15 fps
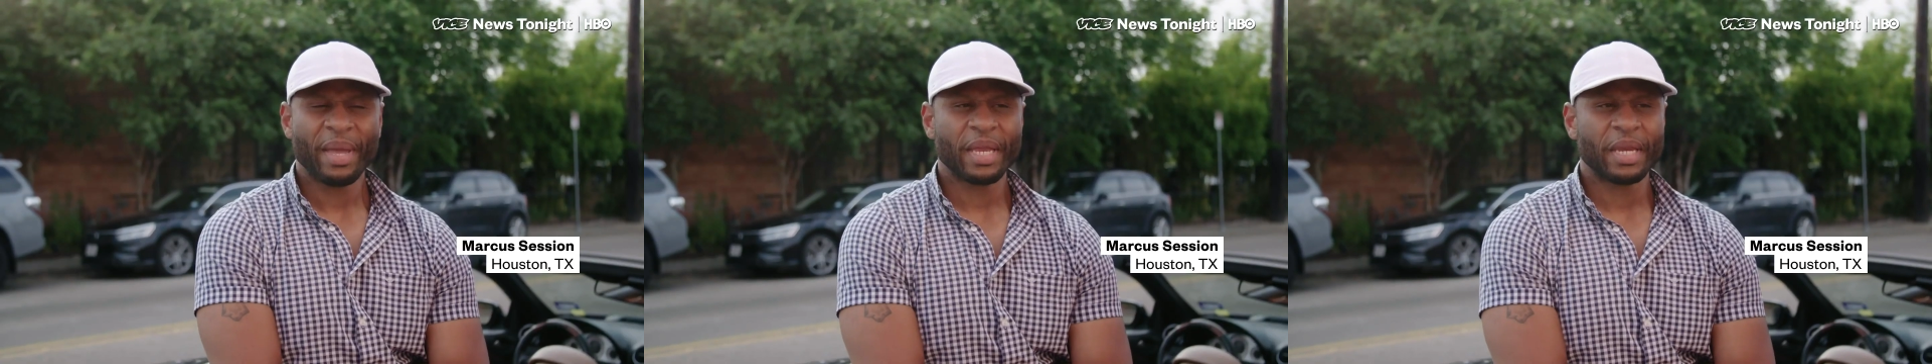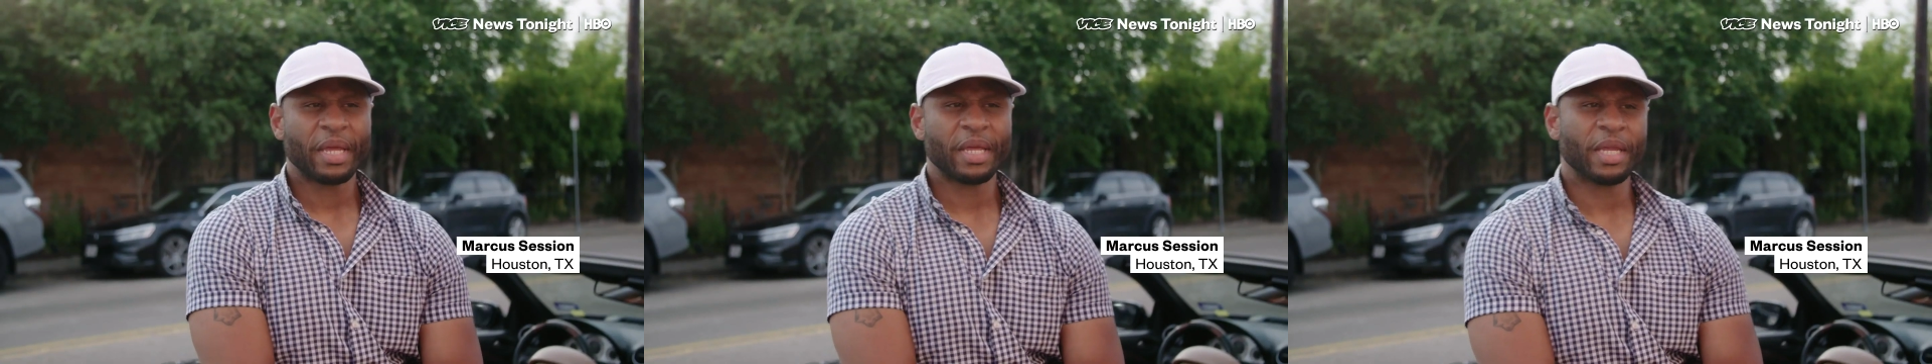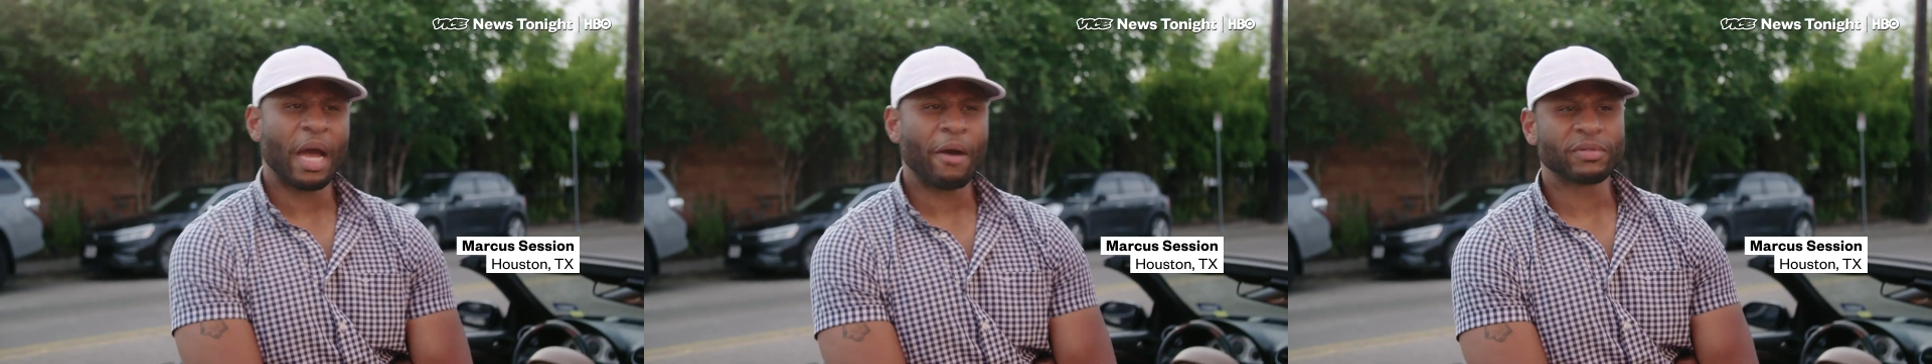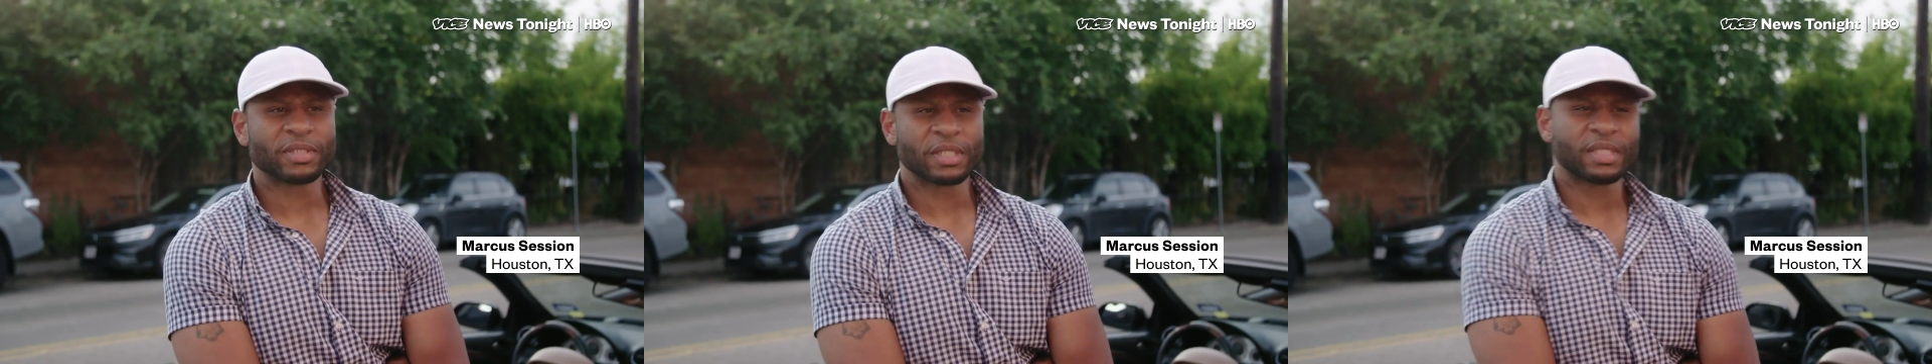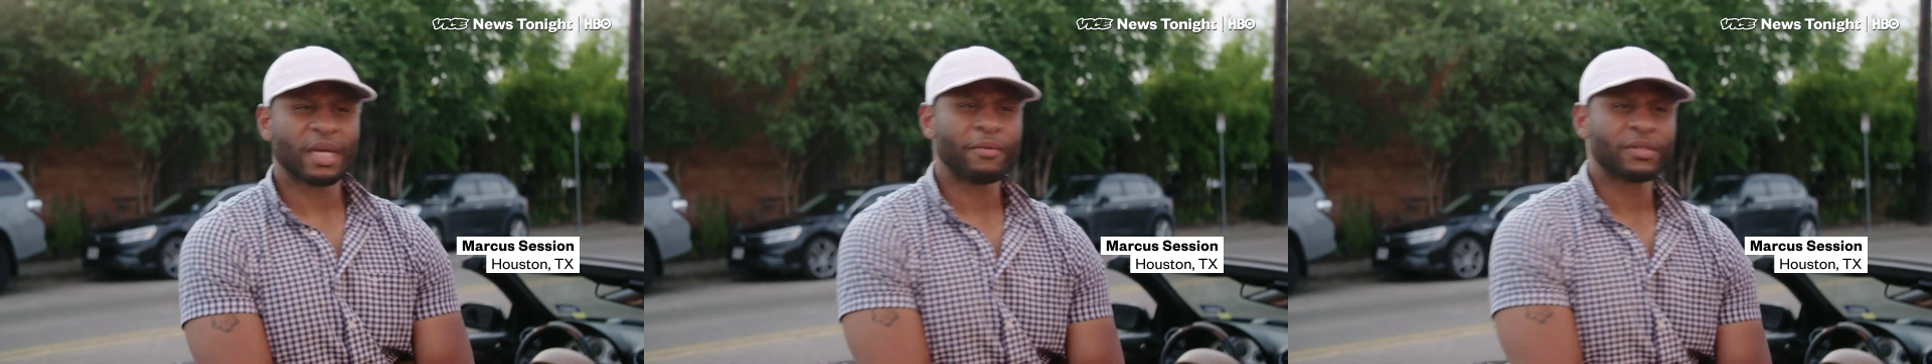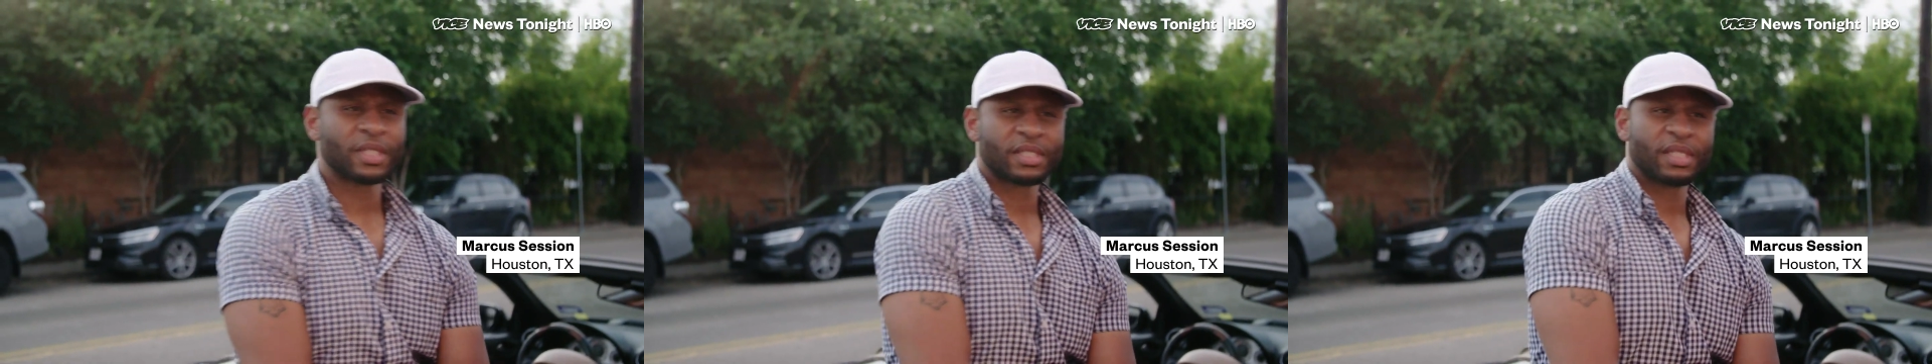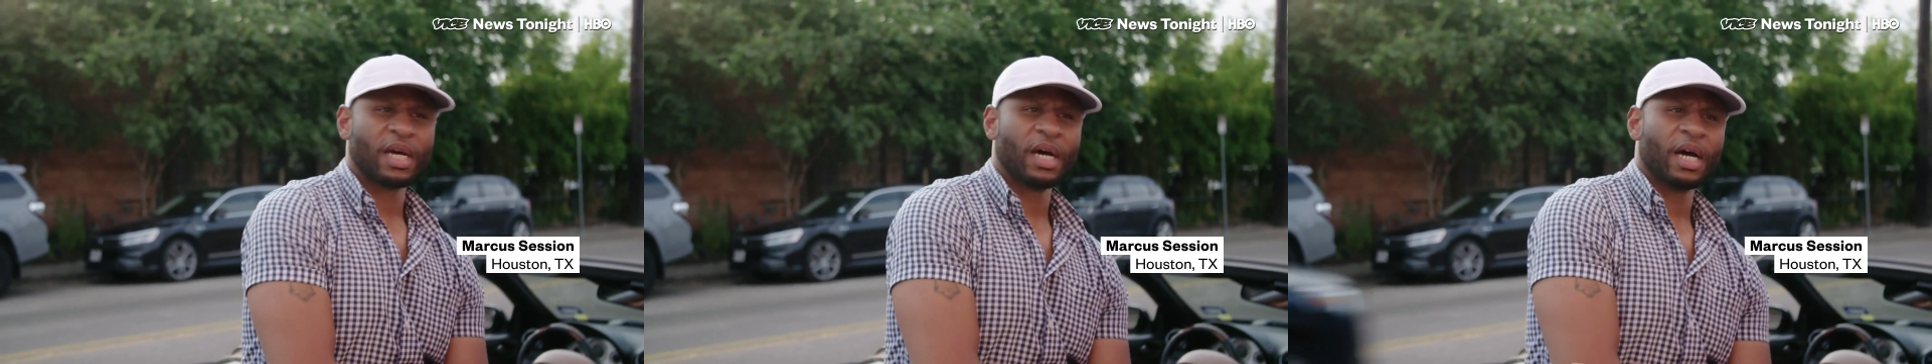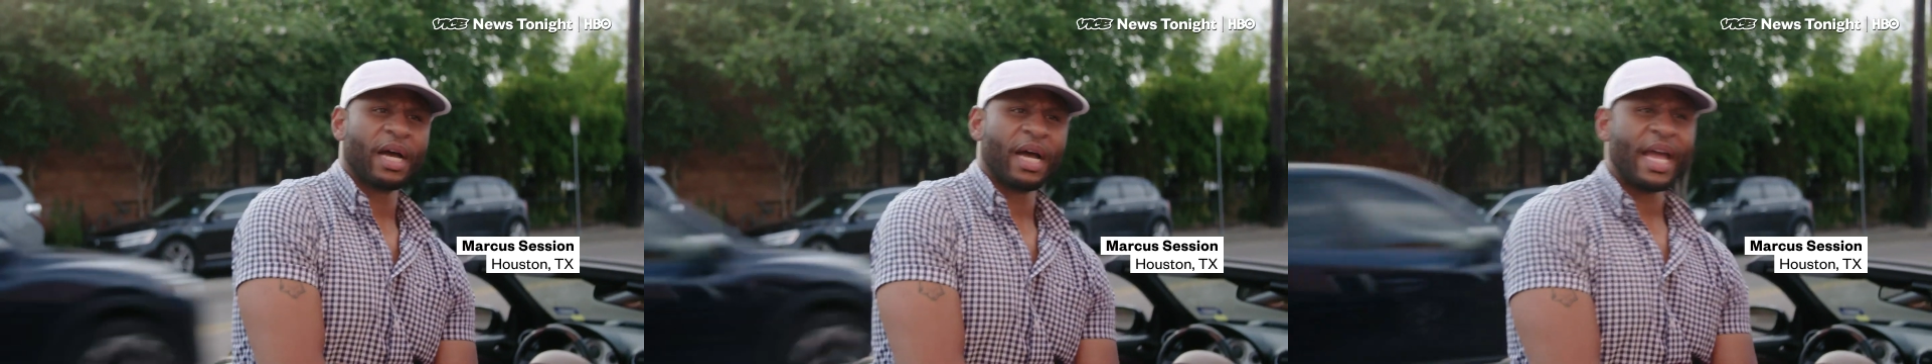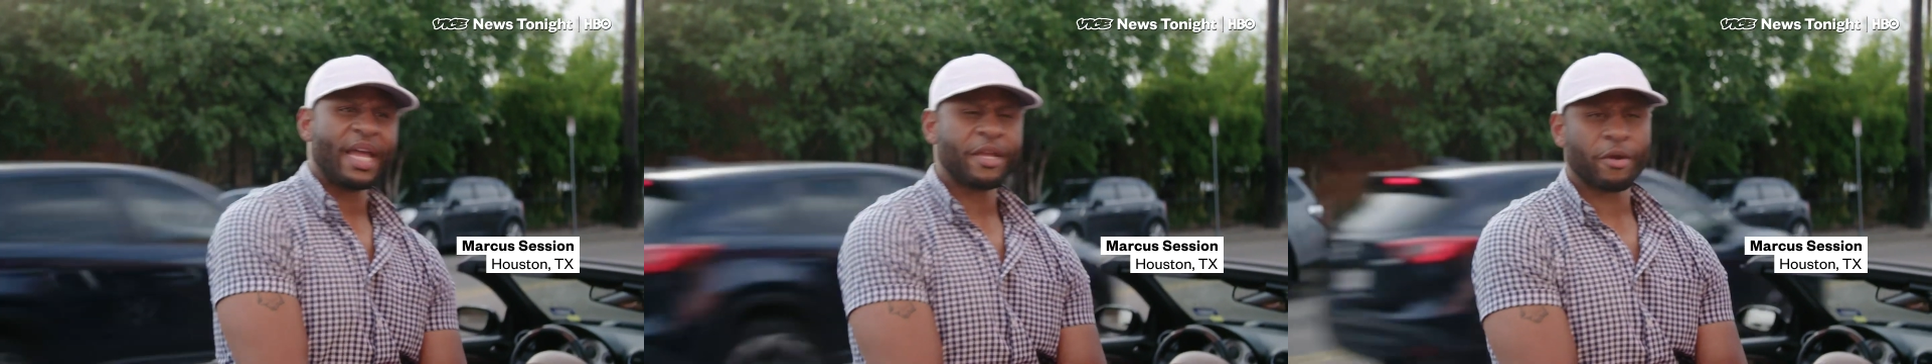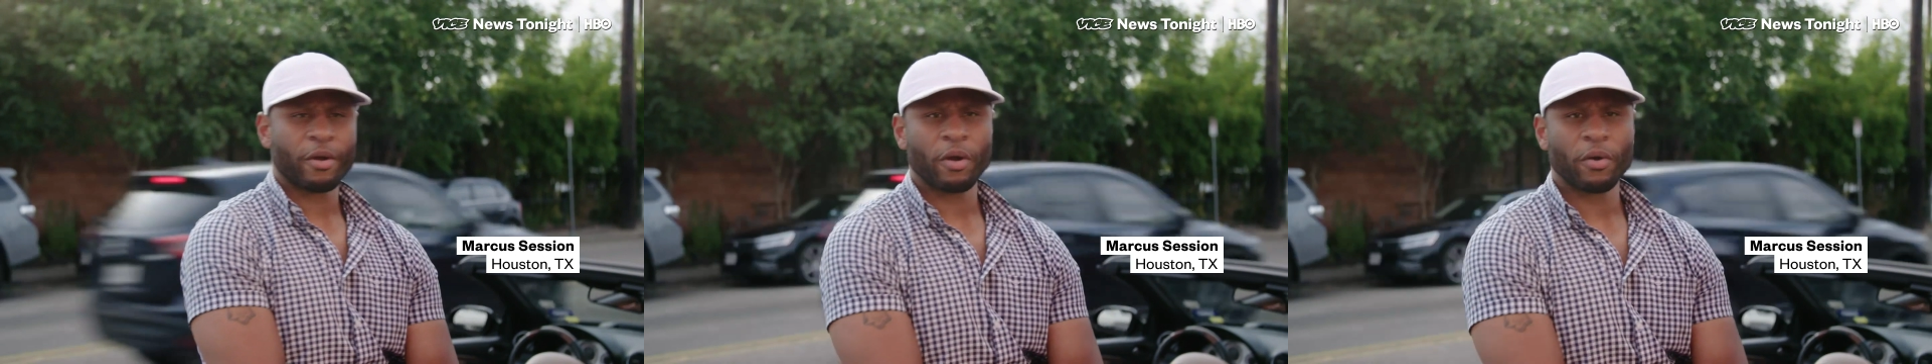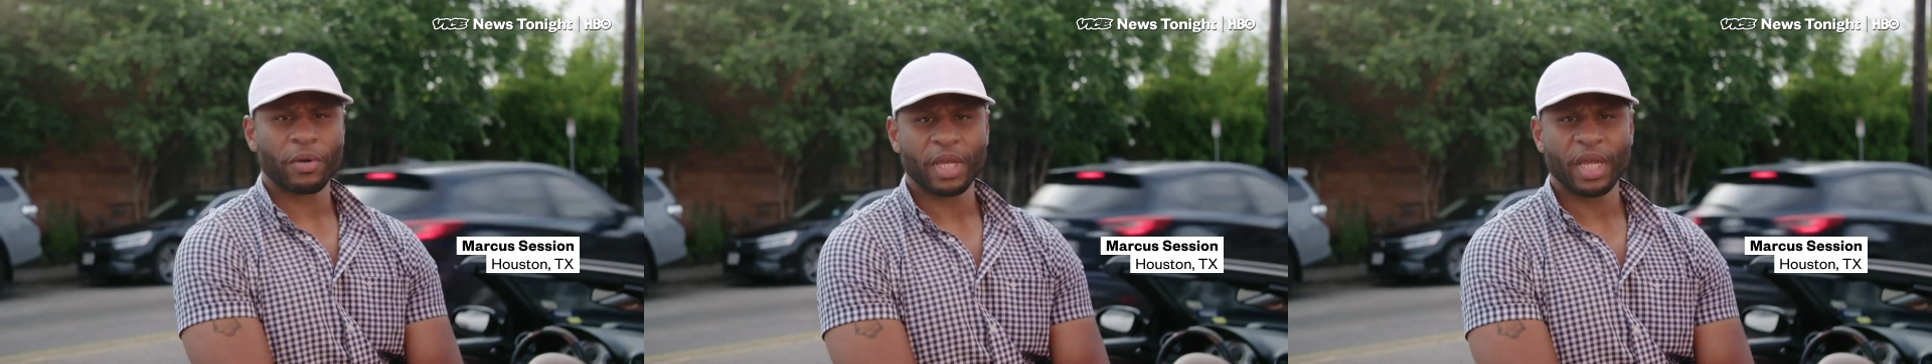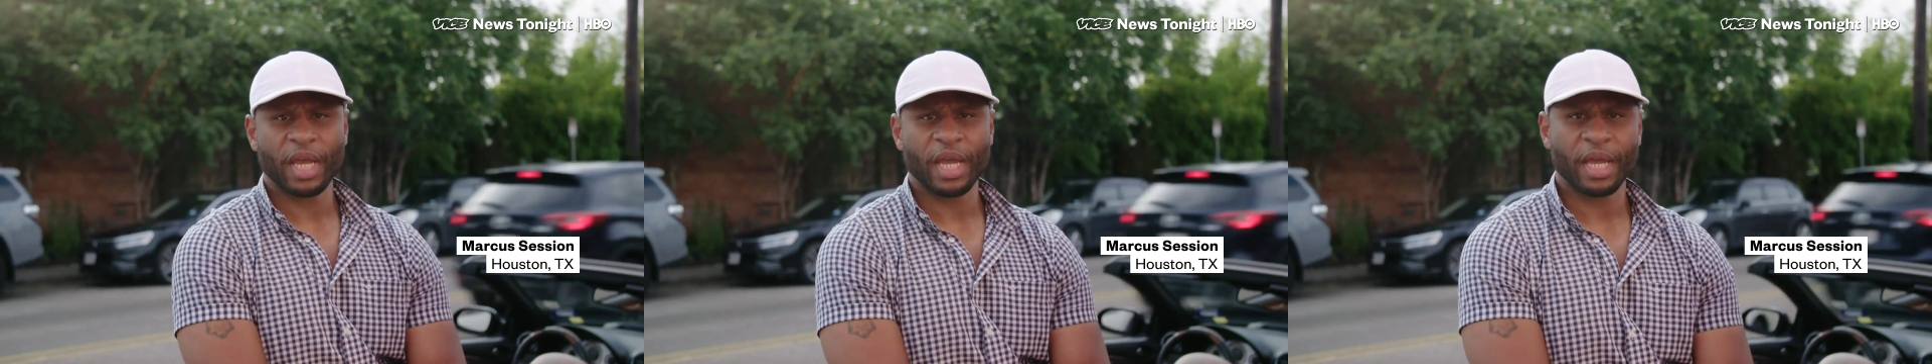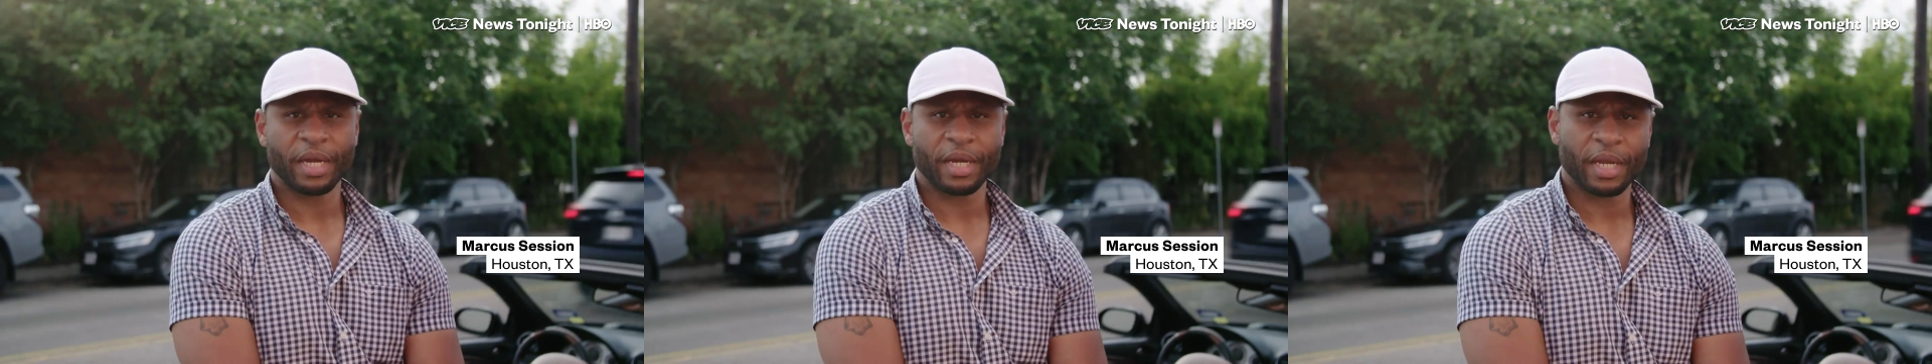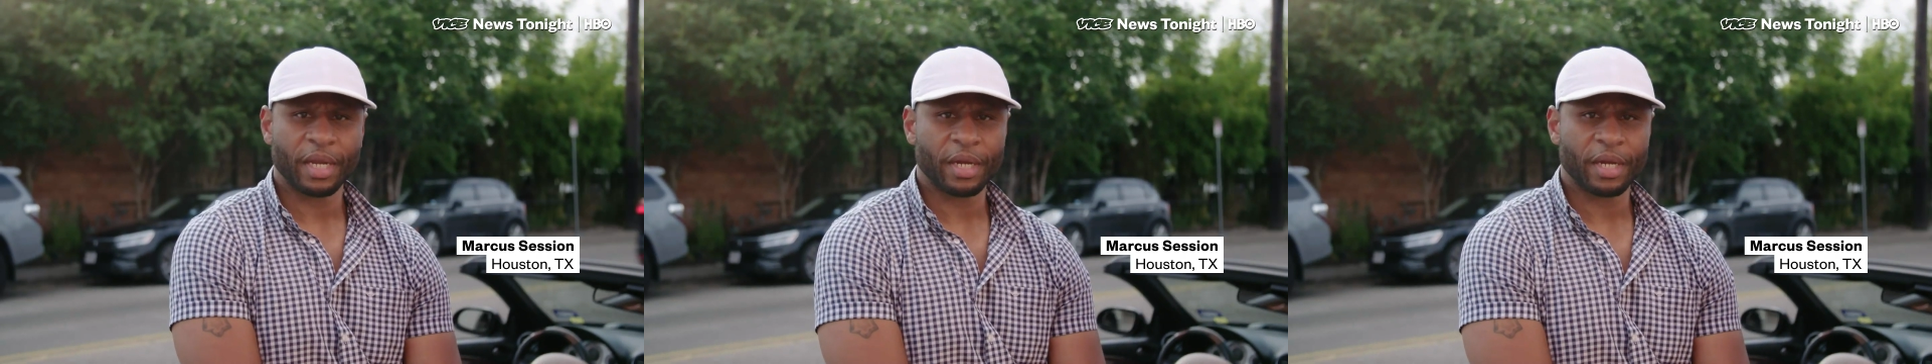I mean, I was this 8-year-old kid,